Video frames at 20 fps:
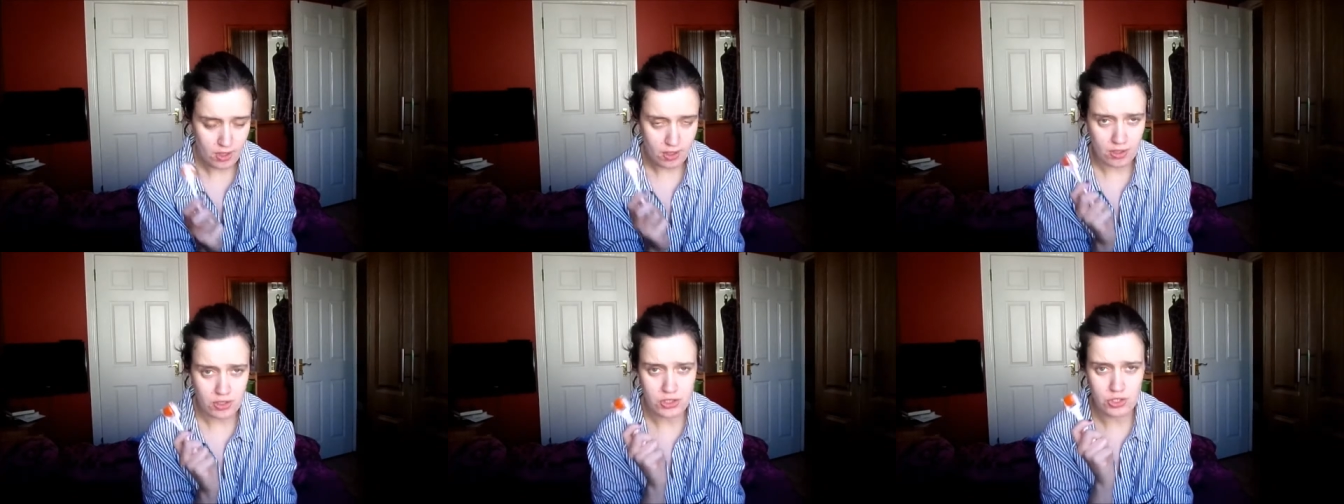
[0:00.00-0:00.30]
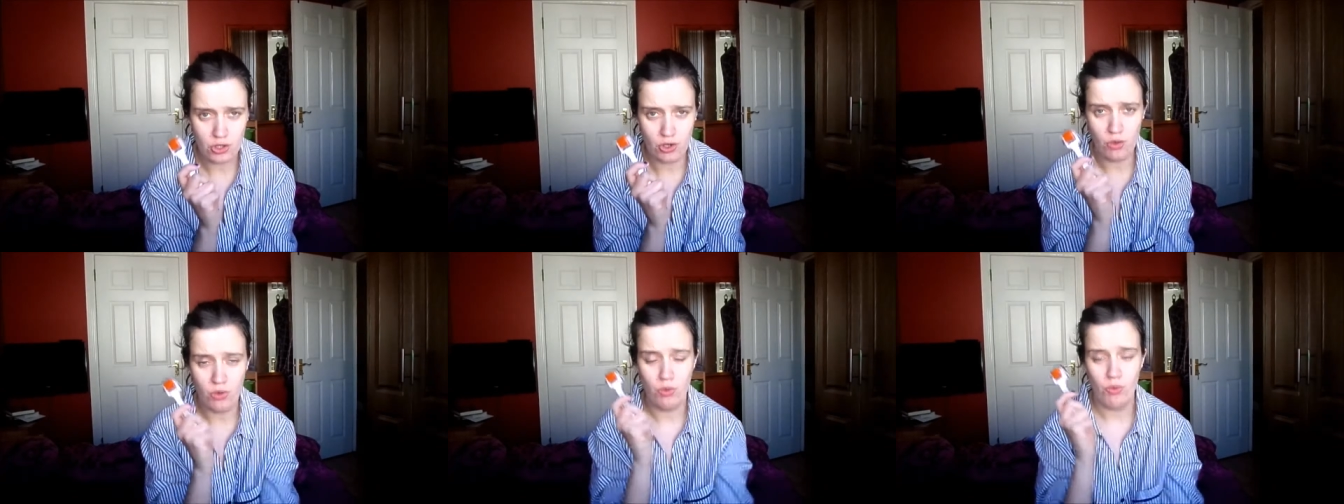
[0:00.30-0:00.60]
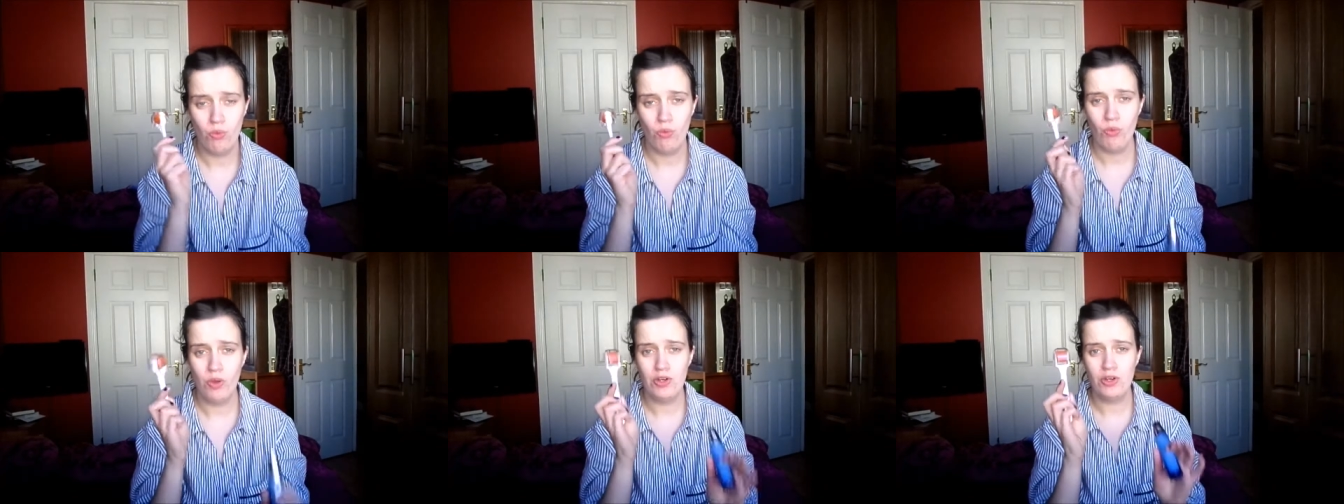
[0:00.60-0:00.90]
So
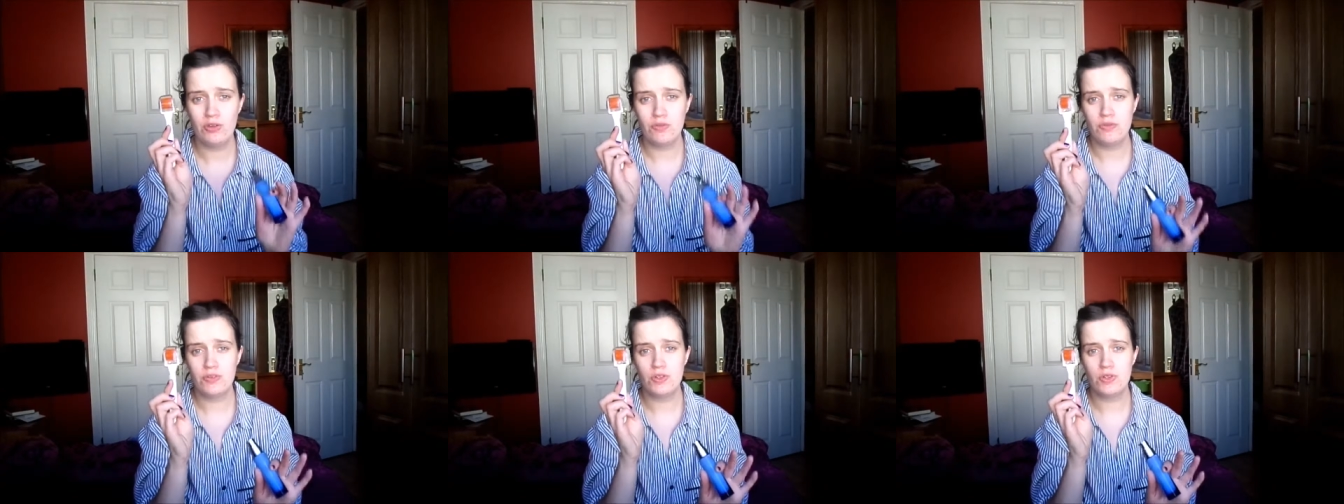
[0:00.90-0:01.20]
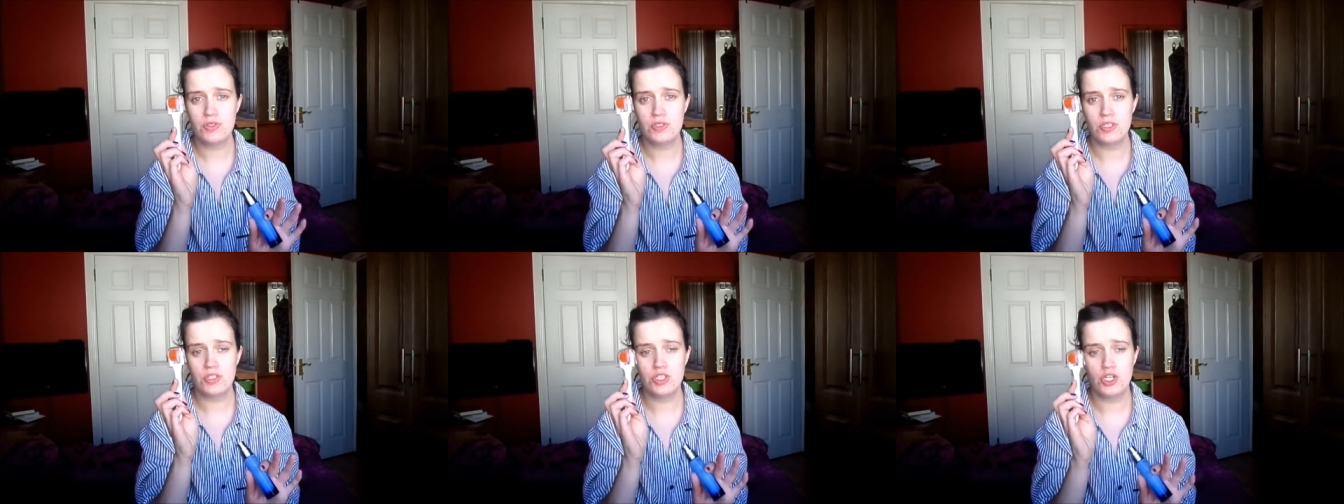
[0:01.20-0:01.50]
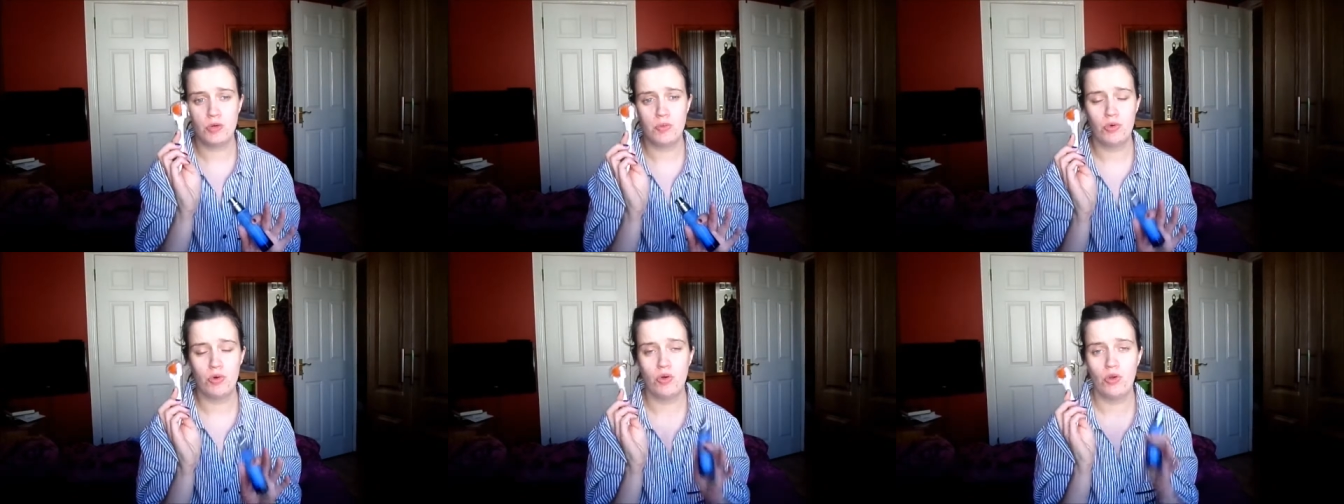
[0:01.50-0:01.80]
when you've used the
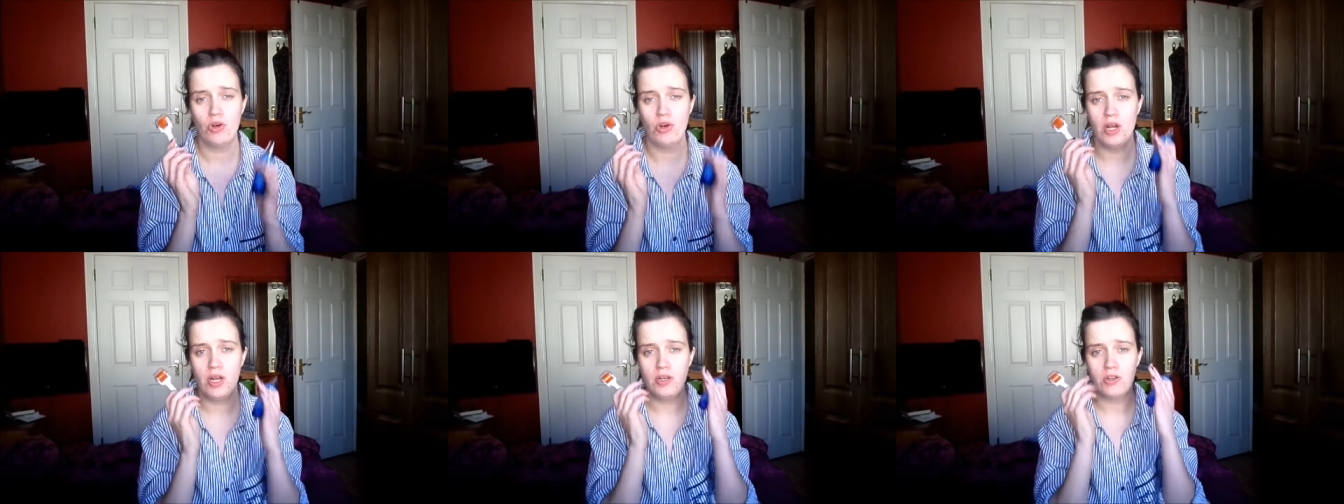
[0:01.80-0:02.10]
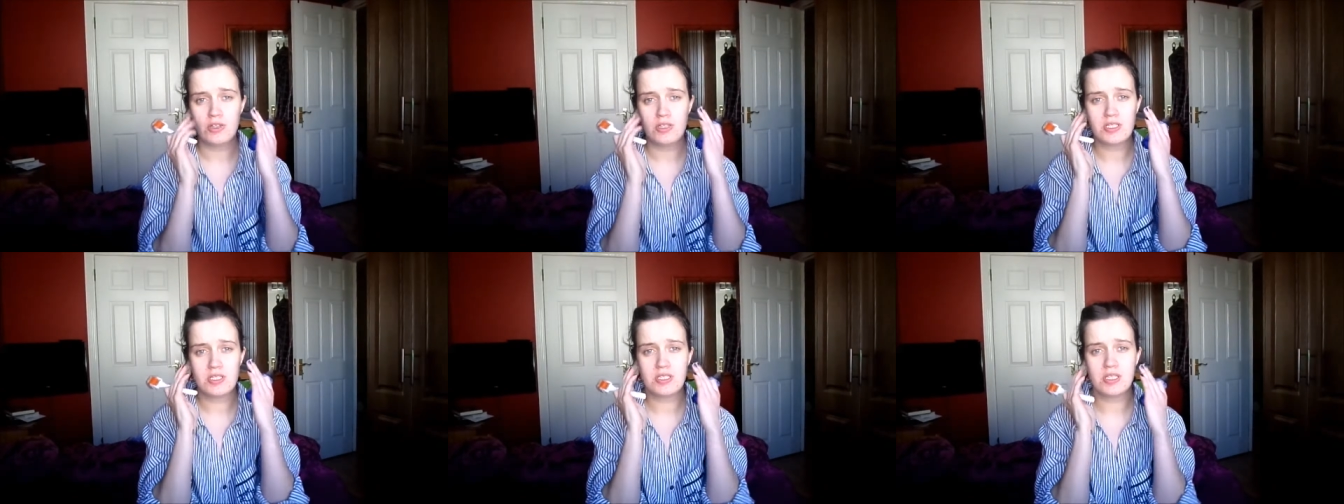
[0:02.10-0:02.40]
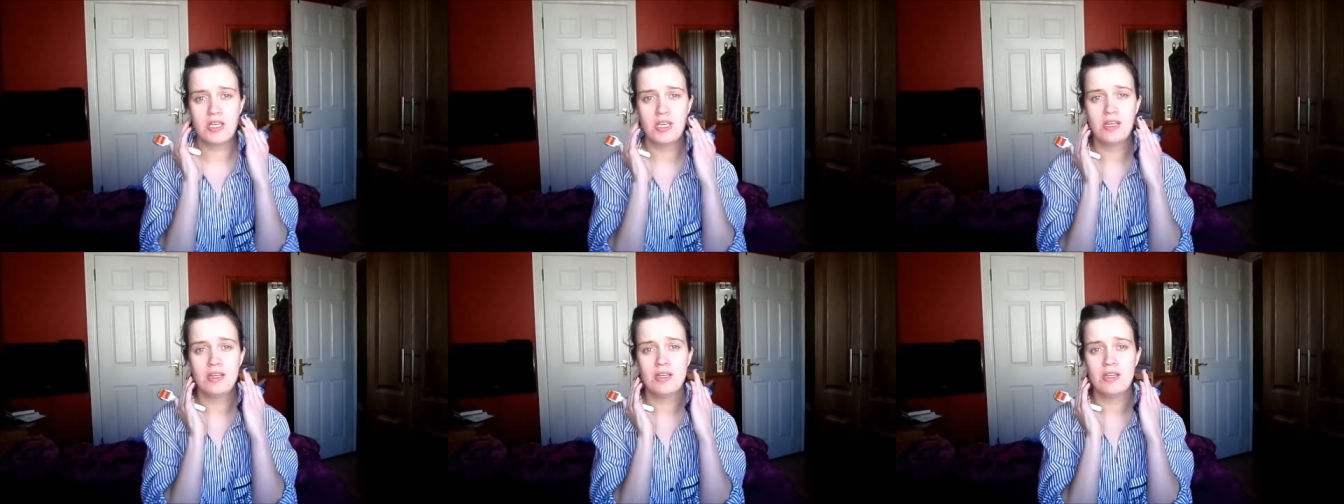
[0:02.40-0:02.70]
derma roller and your
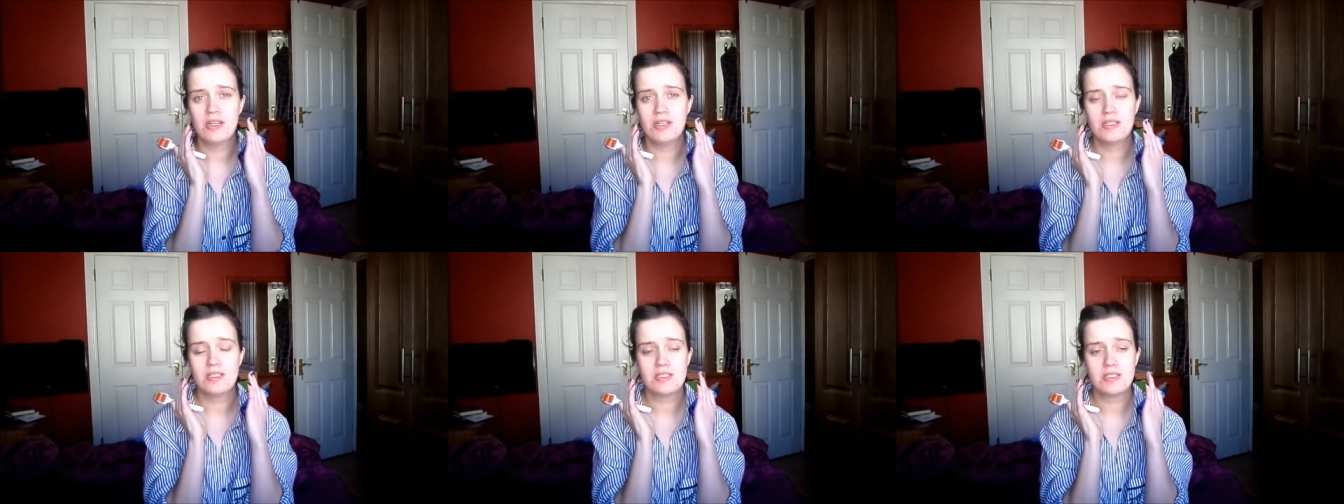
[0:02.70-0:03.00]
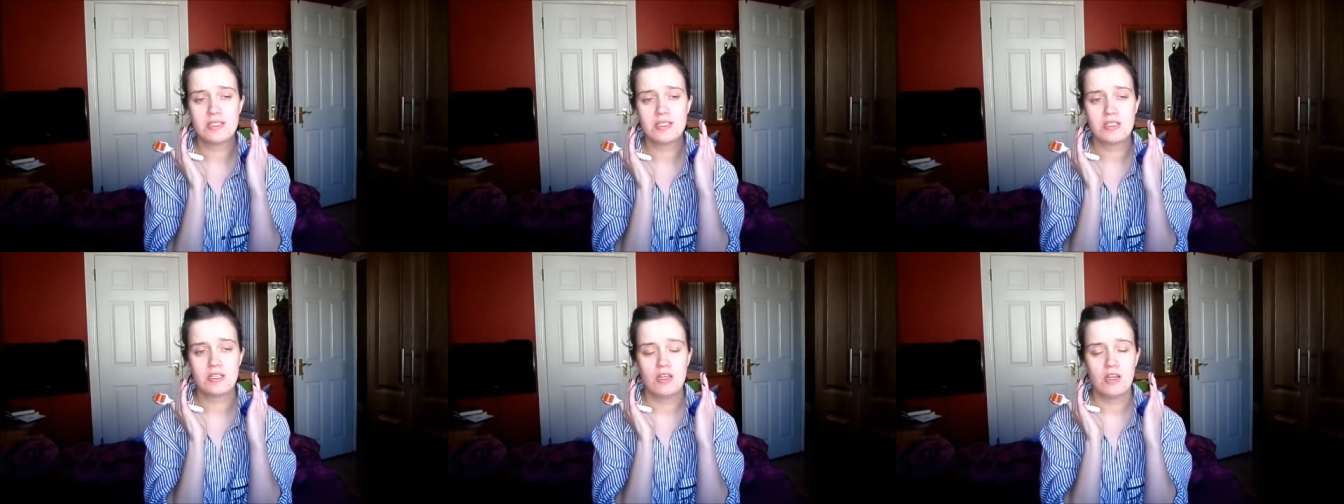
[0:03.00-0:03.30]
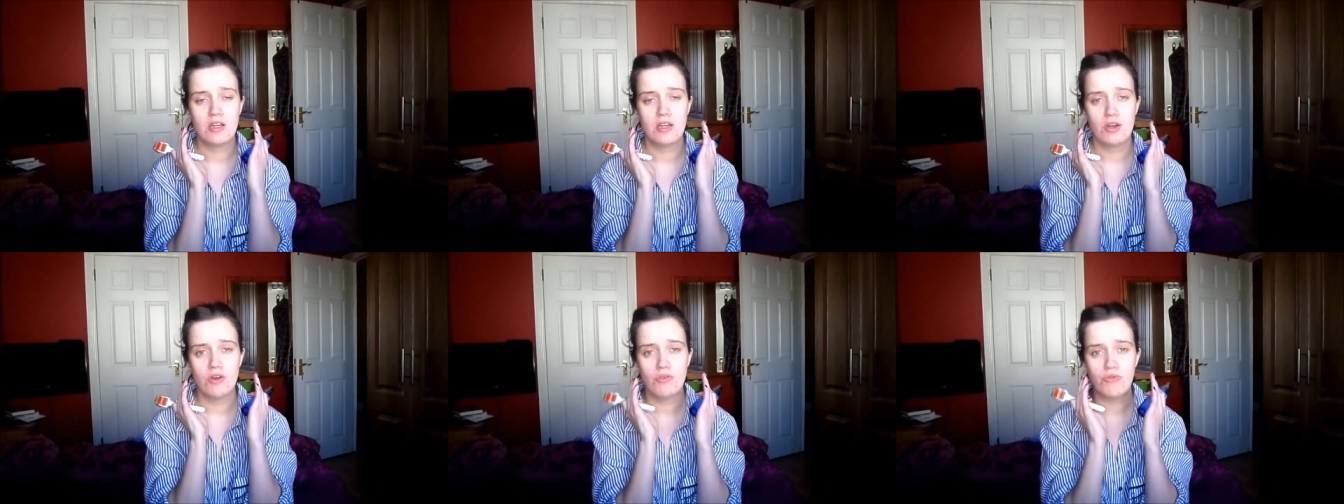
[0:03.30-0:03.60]
skin is
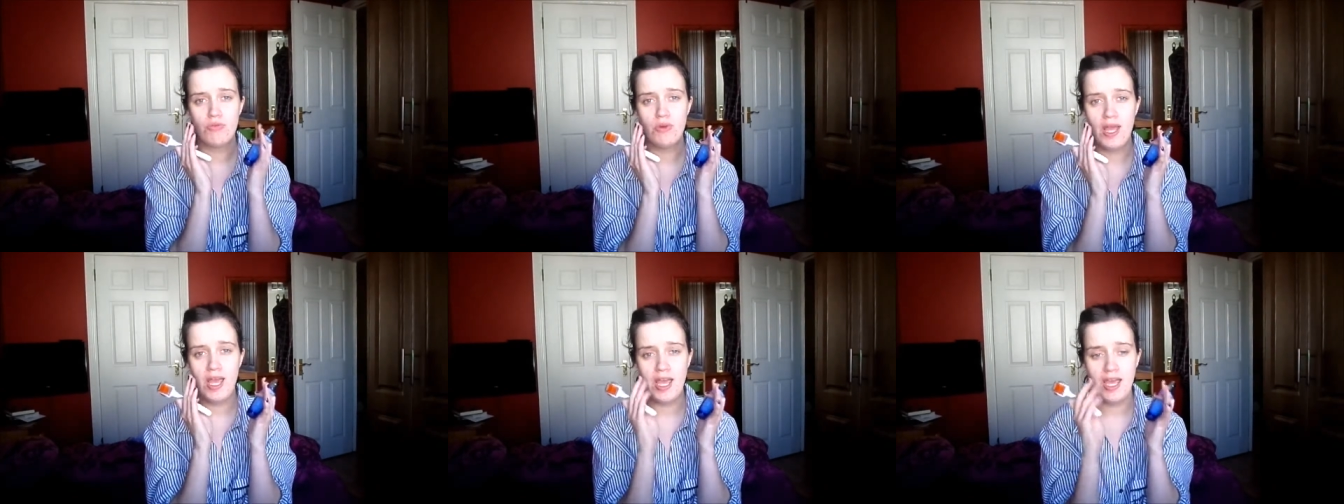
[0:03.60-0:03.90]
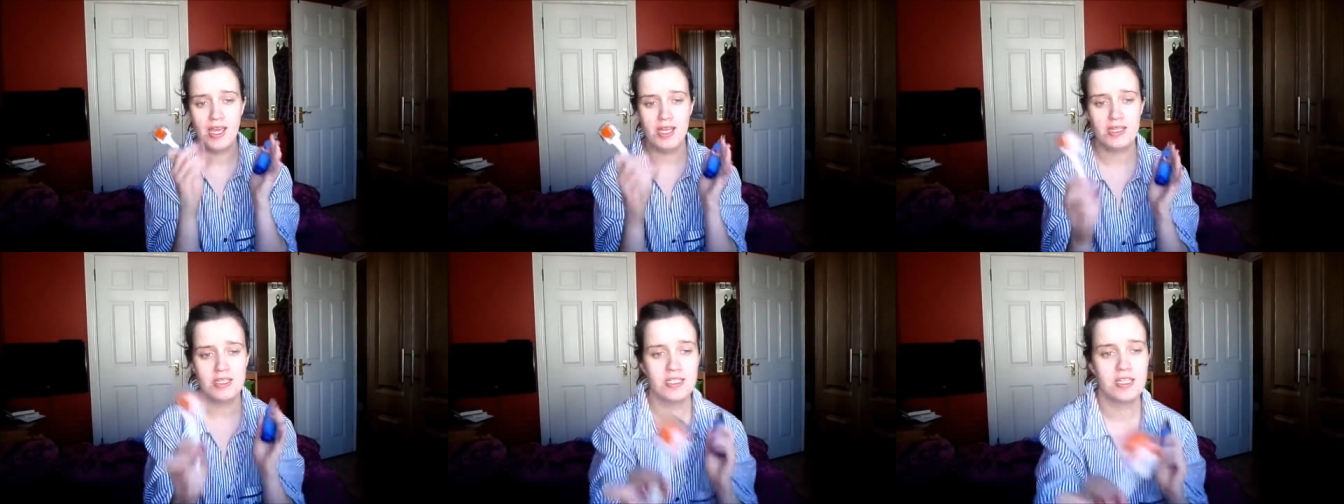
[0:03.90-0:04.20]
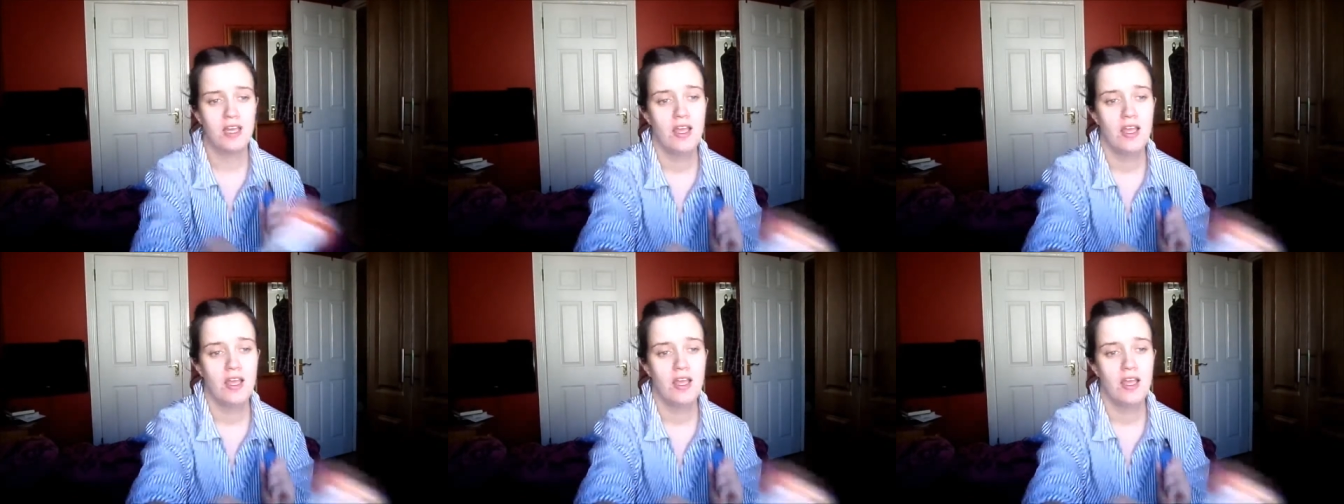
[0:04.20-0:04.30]
red